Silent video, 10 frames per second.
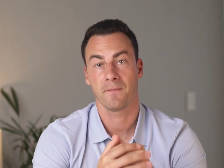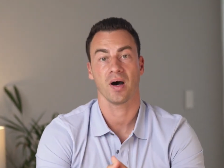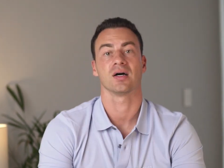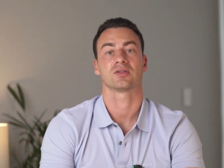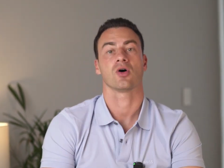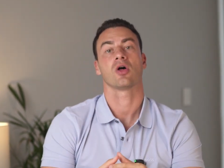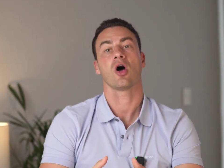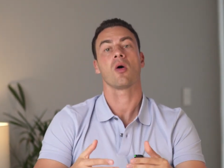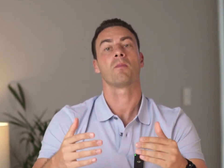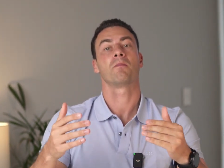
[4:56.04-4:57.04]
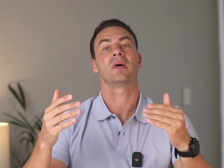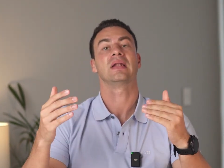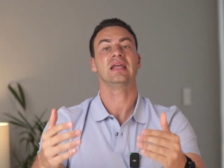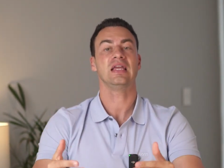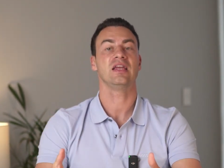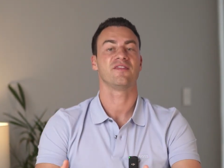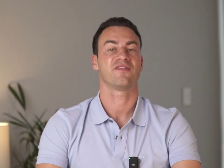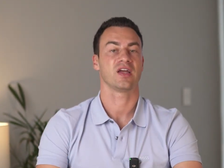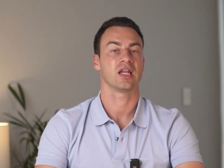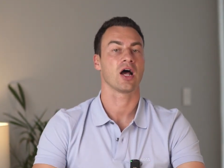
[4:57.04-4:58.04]
but on our
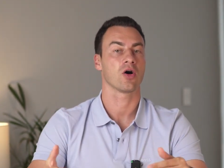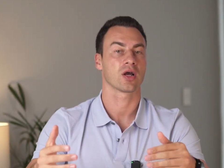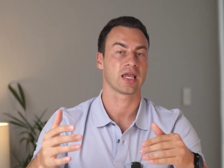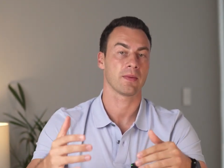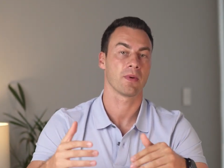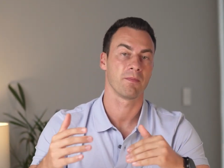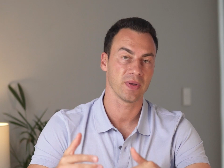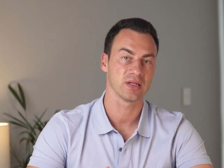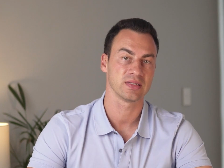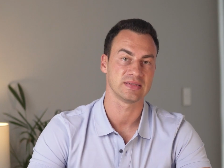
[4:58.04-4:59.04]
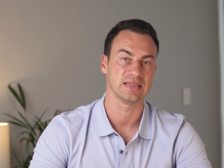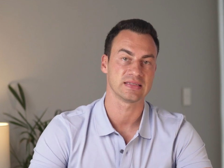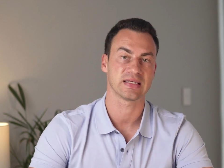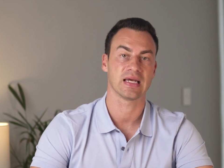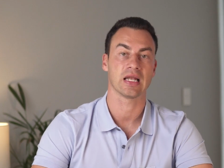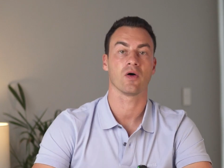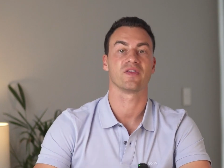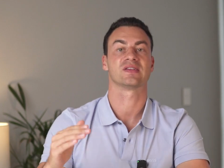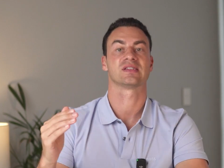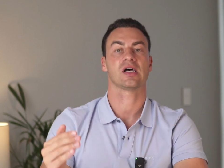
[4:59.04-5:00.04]
belief in our capabilities and our
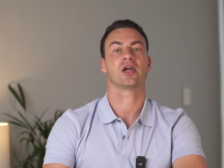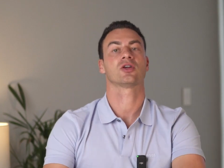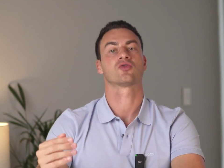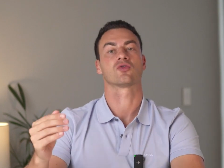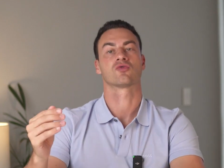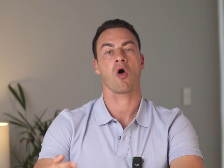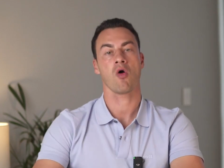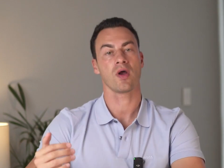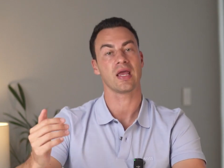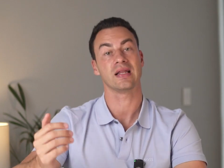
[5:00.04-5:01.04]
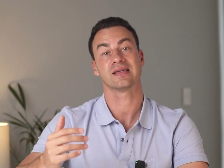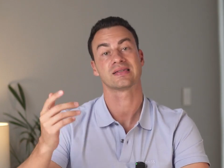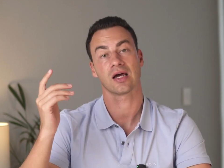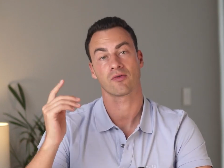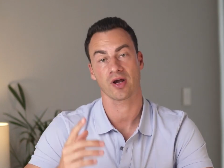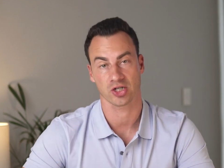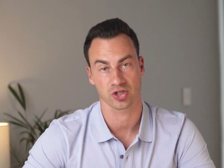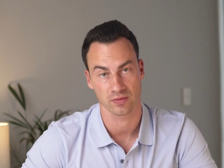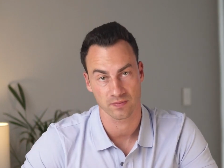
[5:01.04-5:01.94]
desire to grow in this direction.